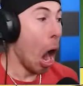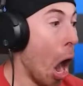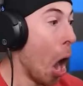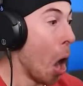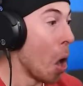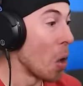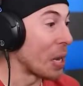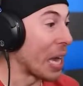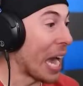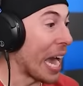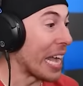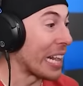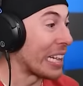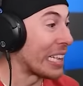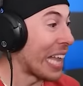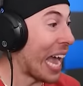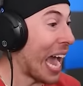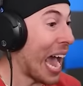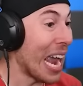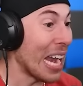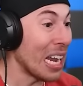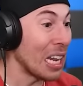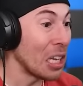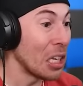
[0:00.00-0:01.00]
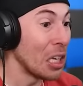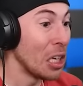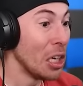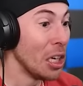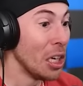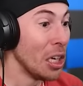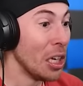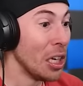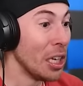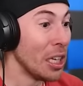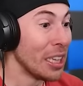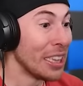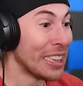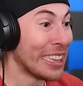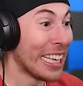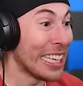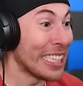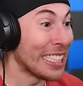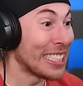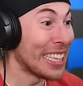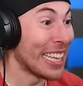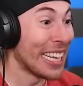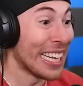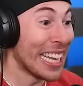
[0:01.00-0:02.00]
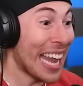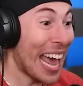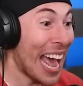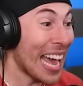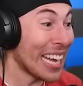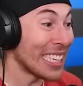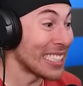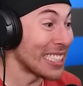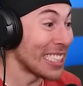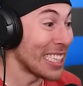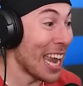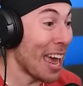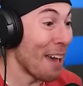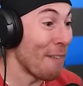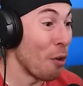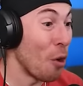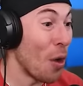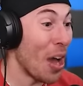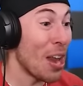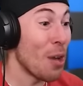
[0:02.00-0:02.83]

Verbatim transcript: Okay, this is the last level,